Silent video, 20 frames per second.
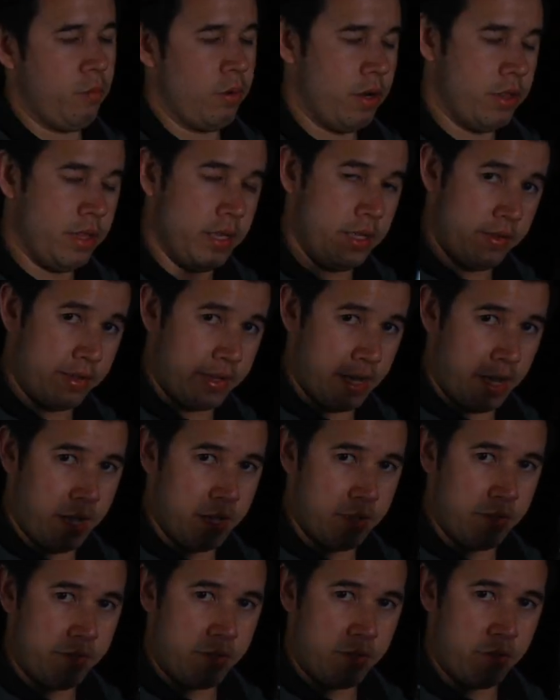one of these
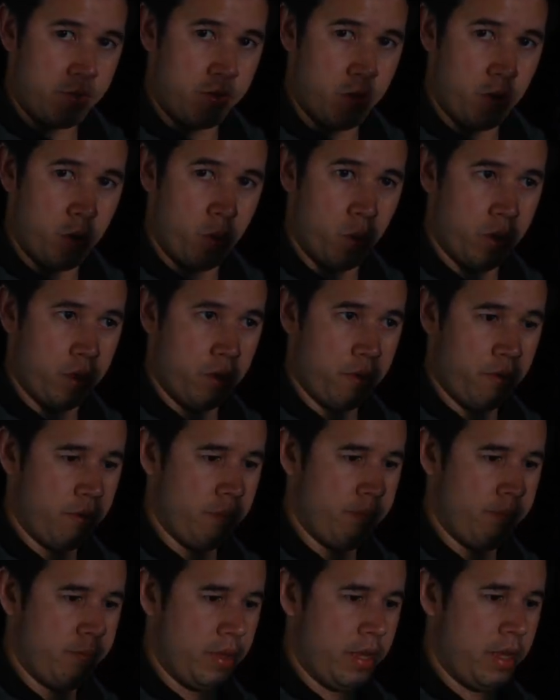guys, so
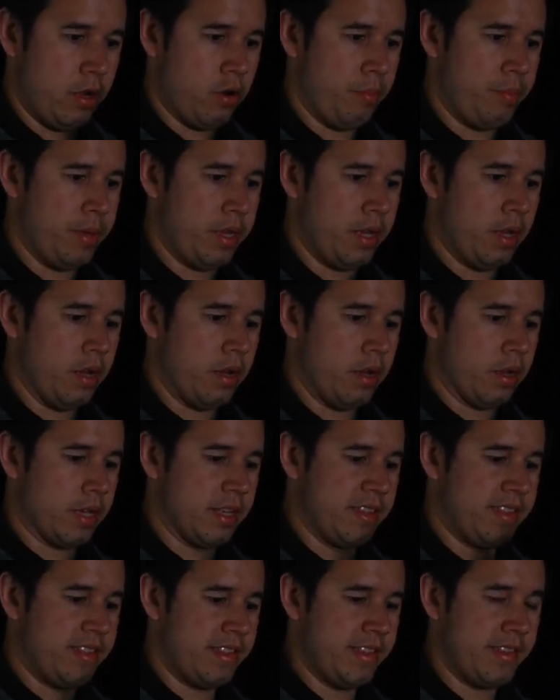it'll be
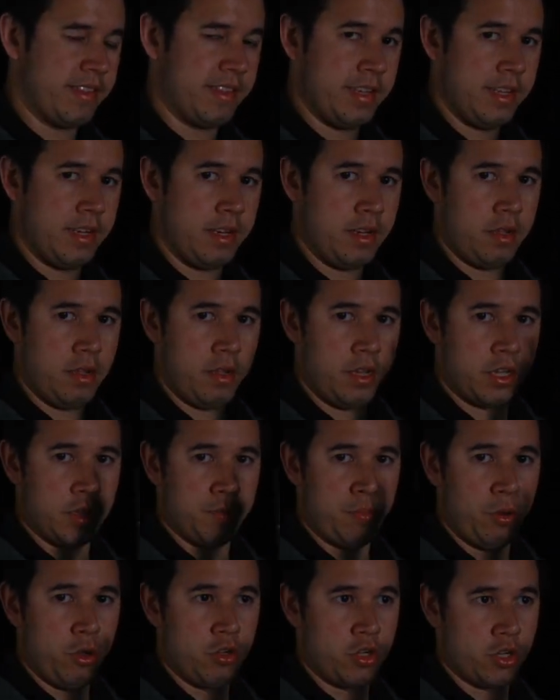consistent
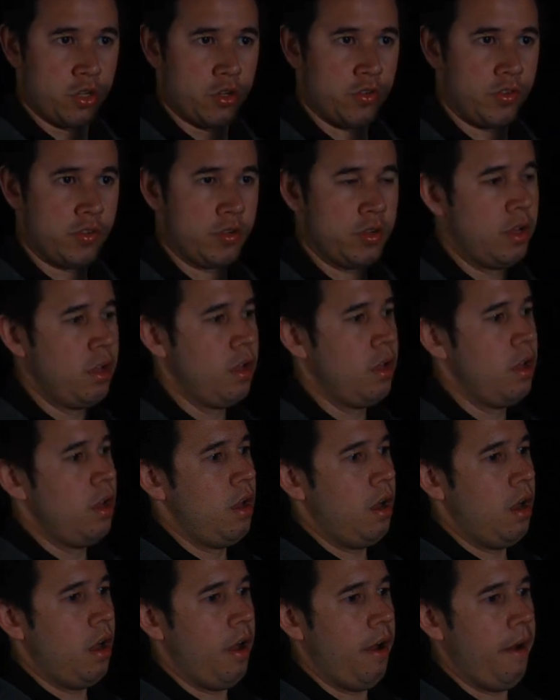exposures,
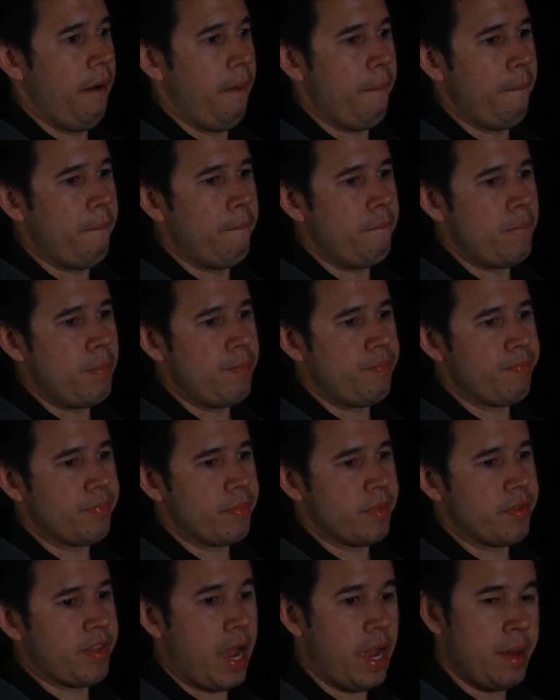
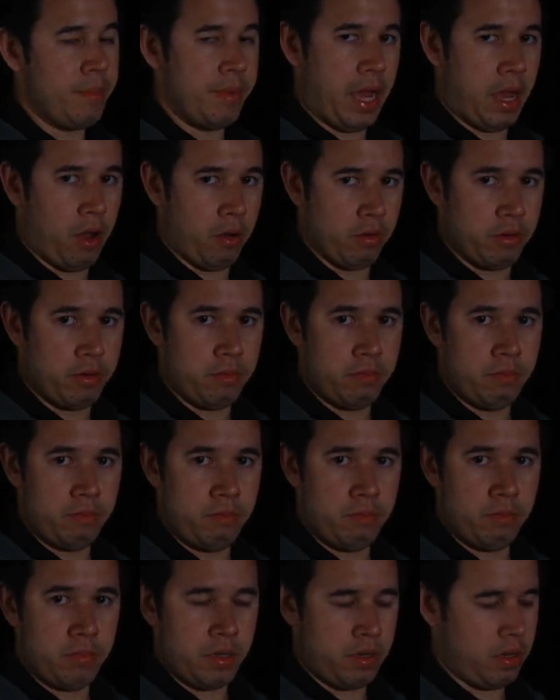timed out
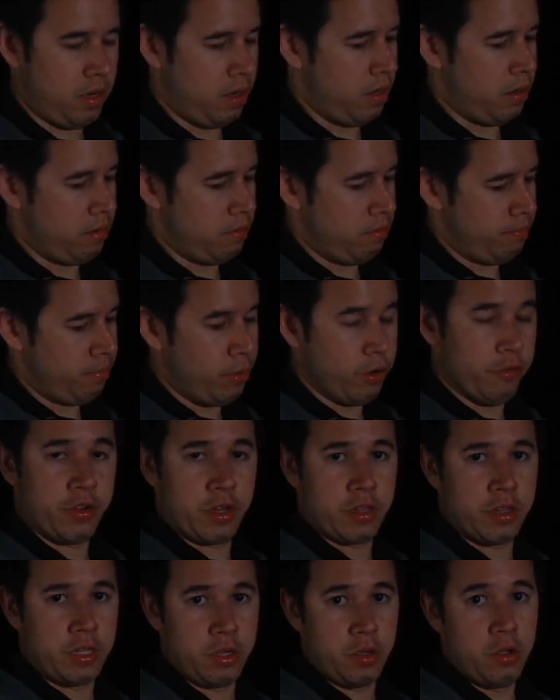
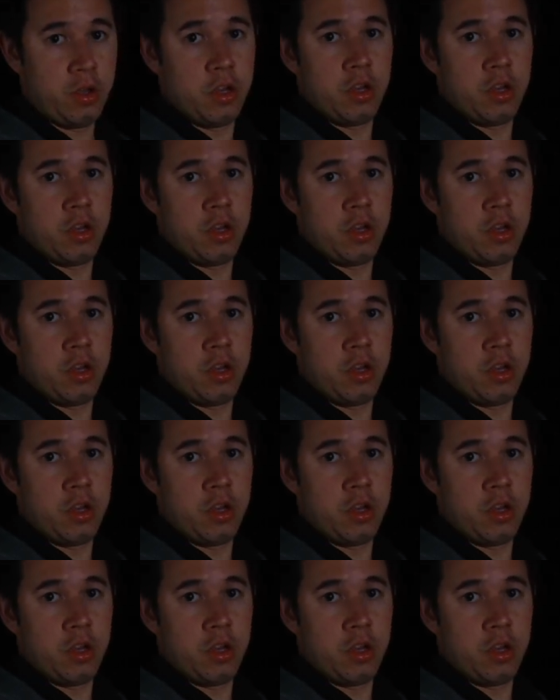perfectly.